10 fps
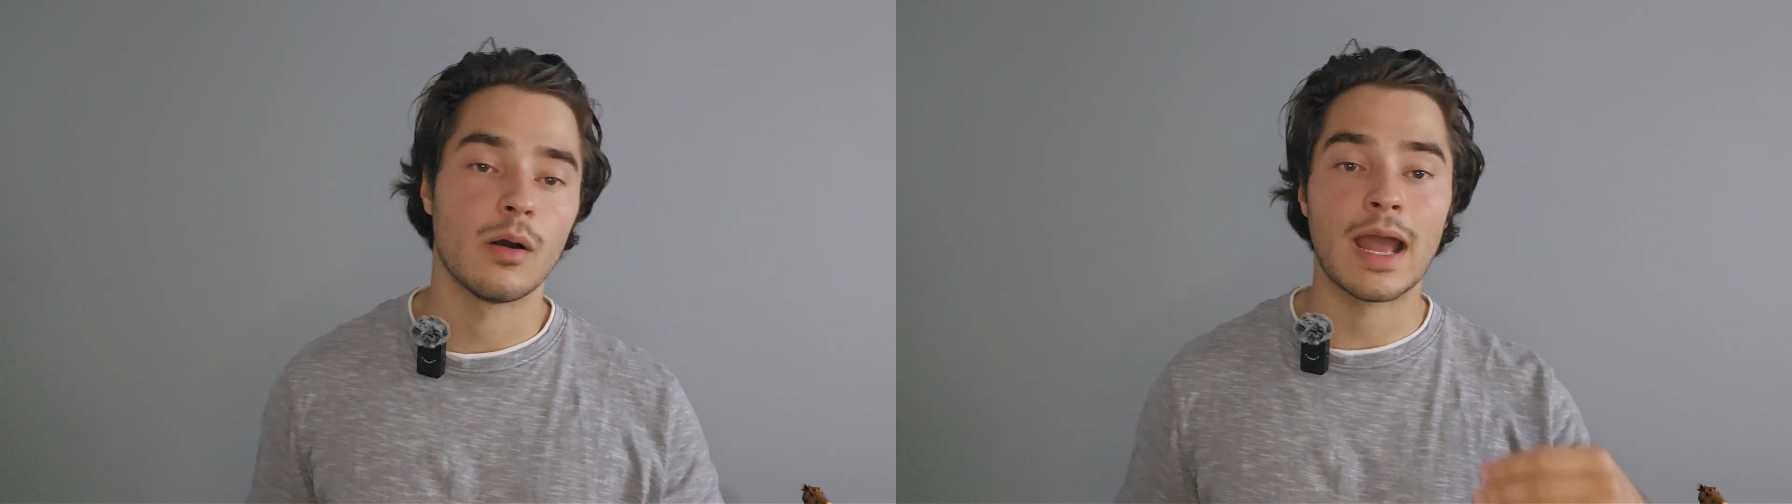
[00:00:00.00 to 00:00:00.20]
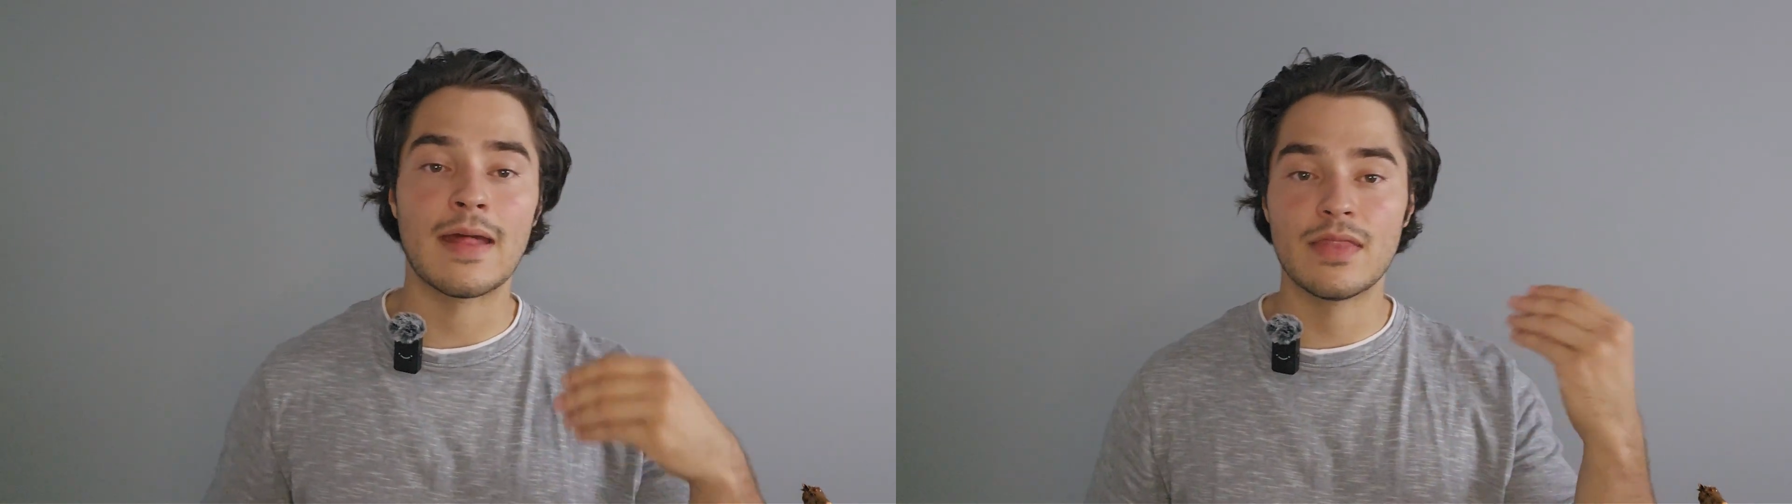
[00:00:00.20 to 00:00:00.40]

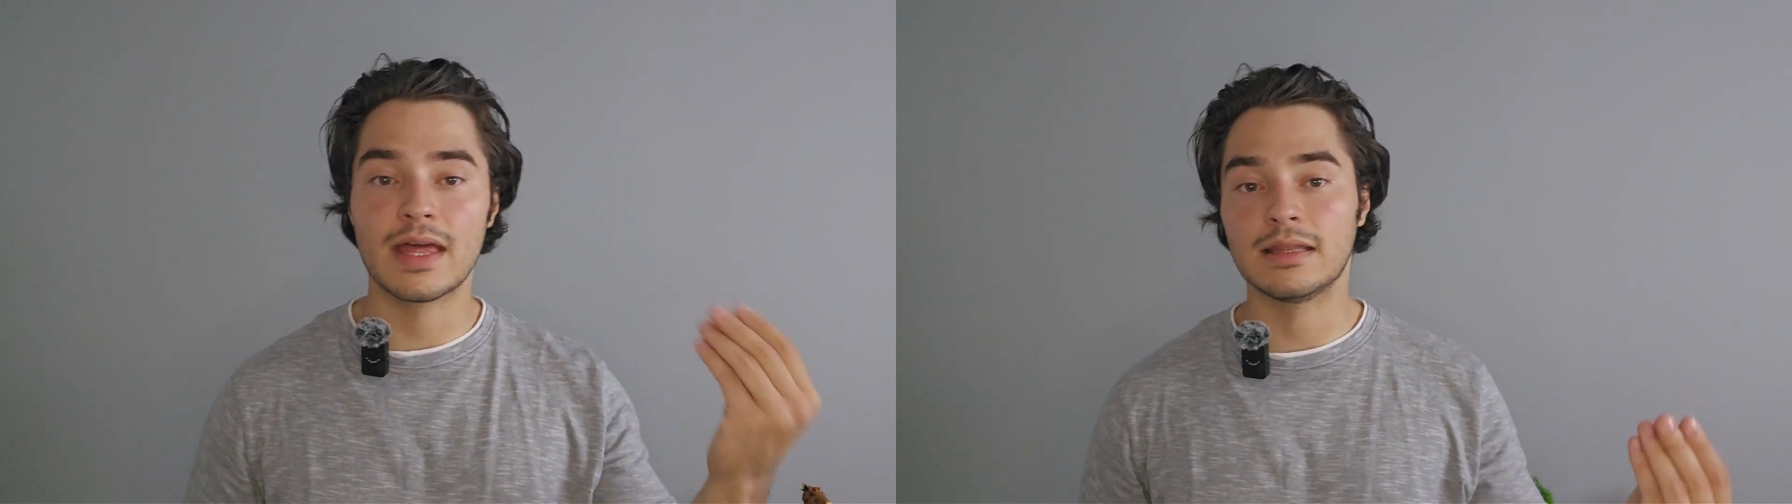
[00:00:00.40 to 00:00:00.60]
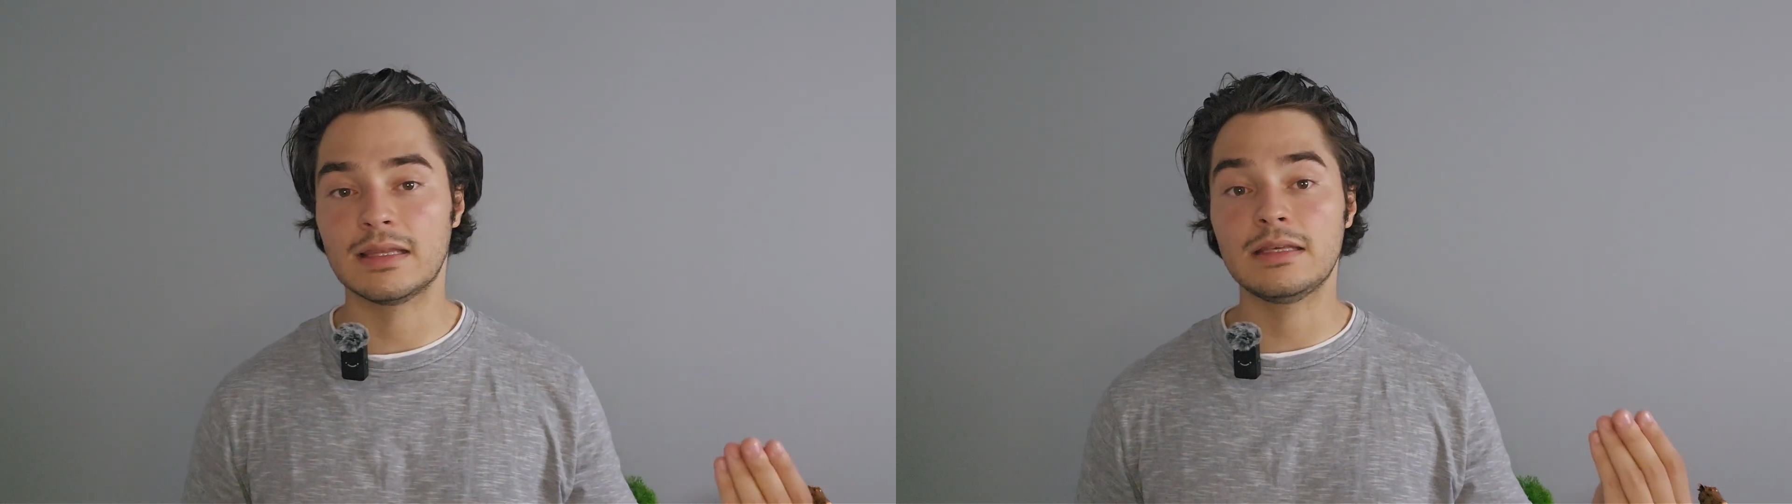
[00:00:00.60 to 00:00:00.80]
and
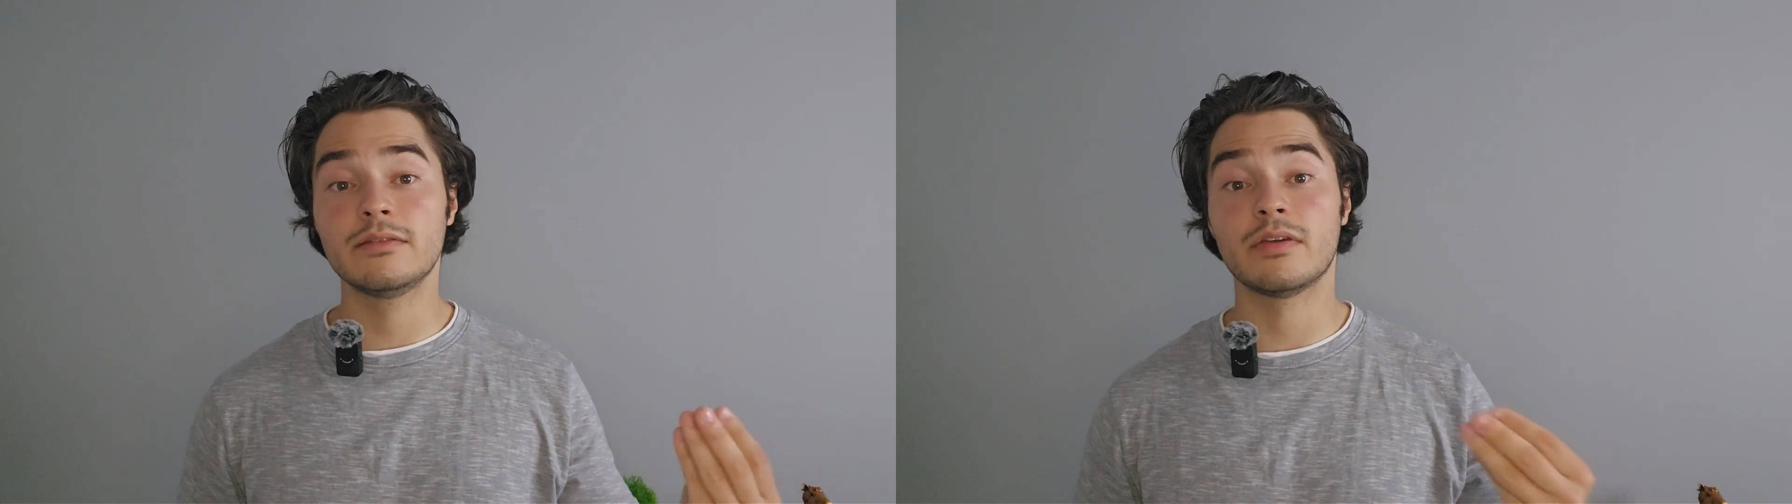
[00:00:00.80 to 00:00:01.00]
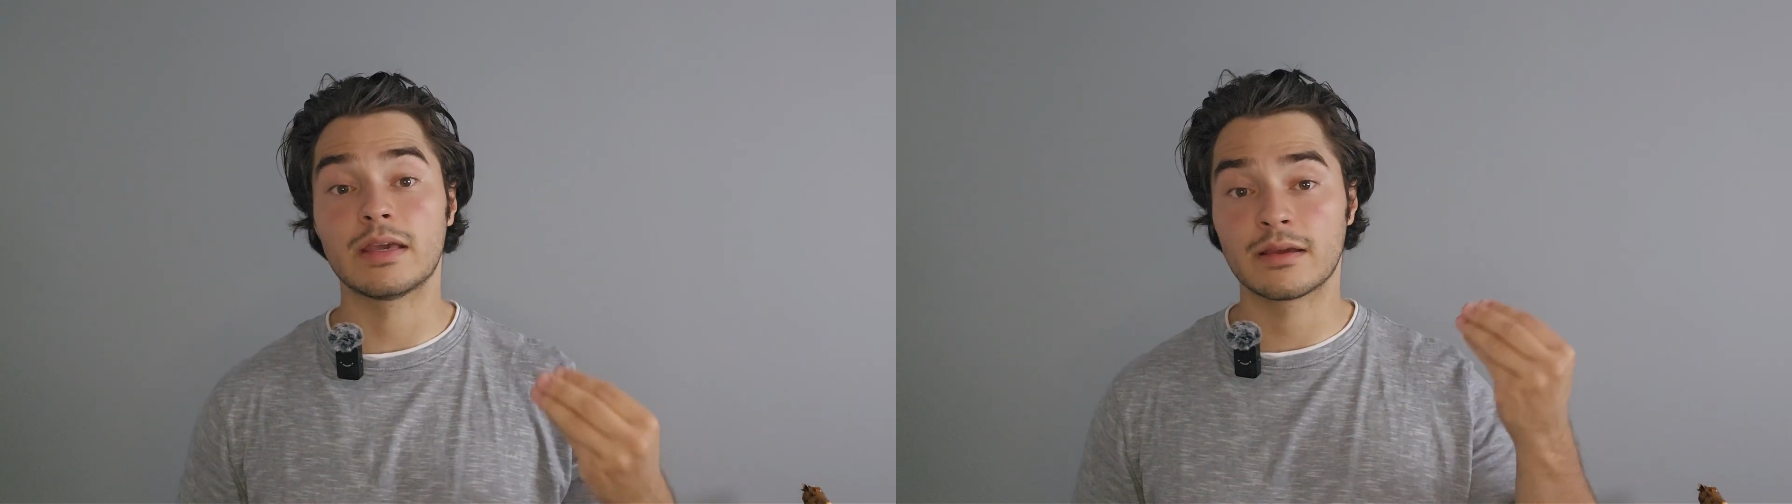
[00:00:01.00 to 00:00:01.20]
then
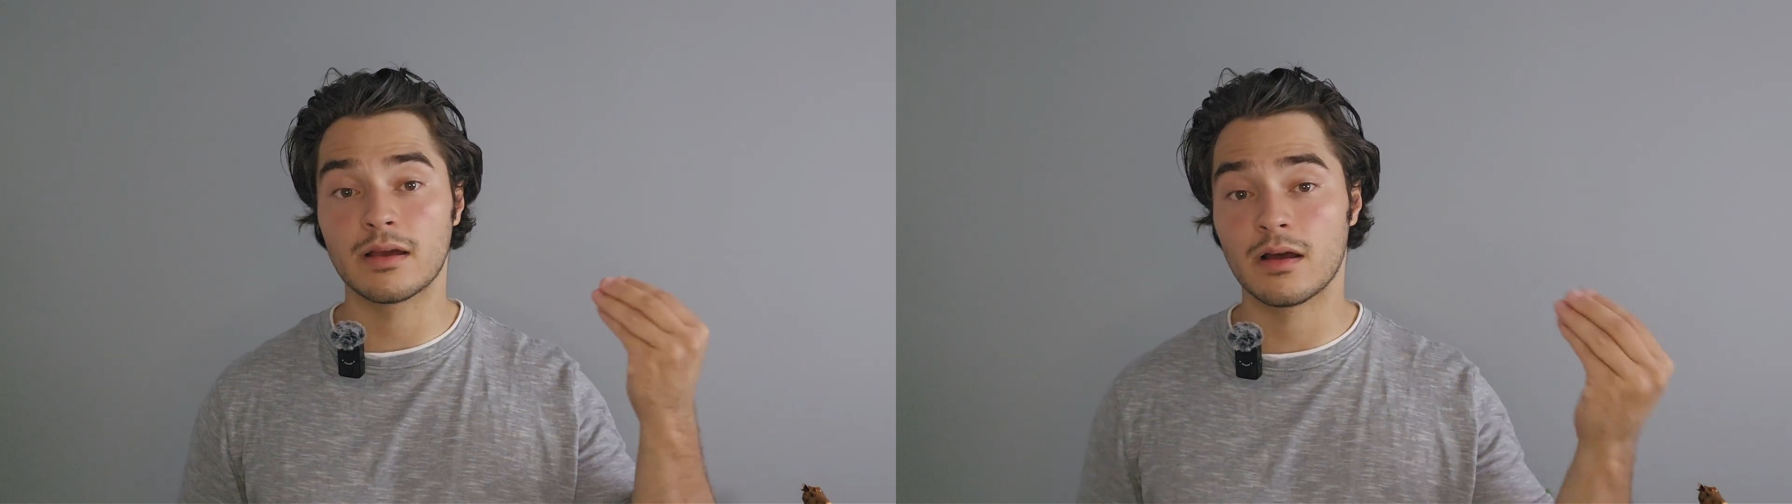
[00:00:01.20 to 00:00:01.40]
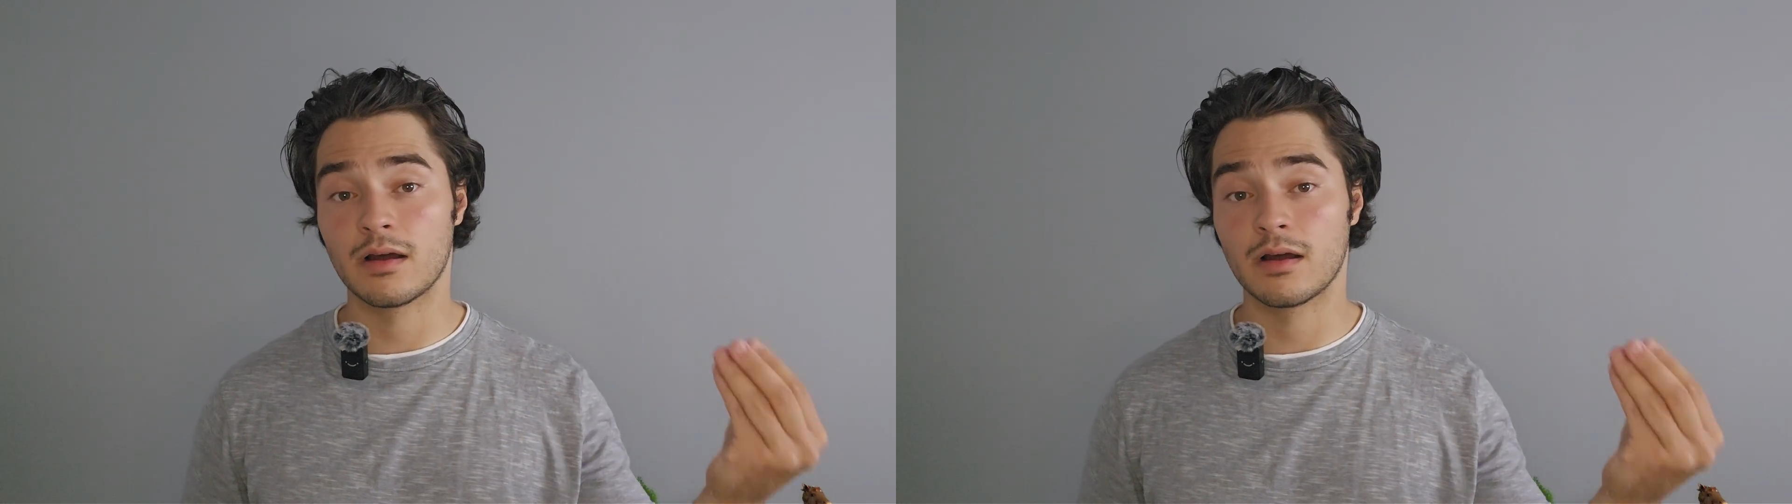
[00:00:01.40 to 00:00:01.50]
leaving